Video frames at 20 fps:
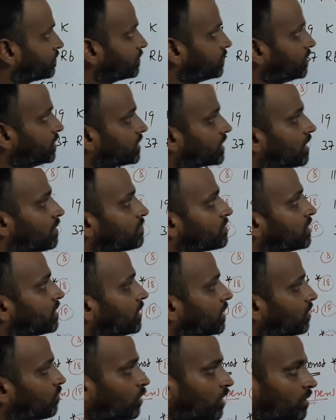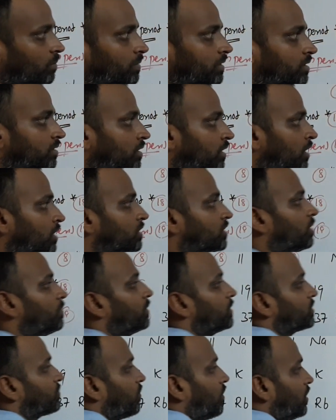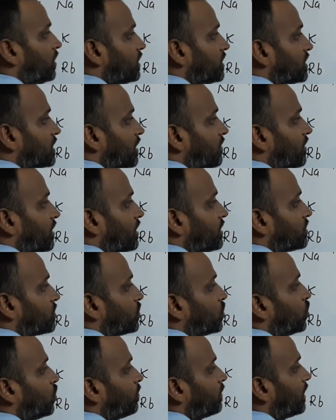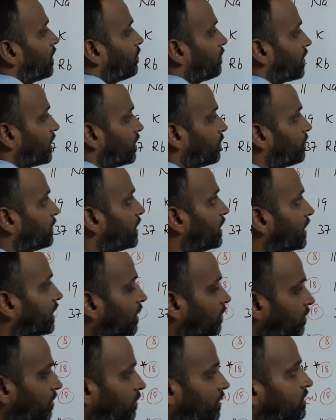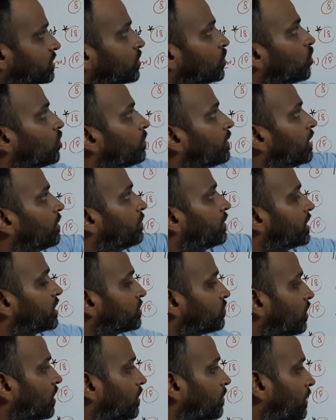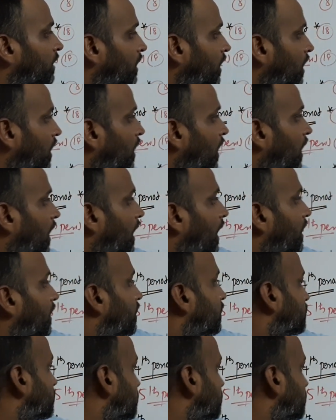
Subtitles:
This comes under 1B. Suppose 47 its group number and period number means group number is 1b and the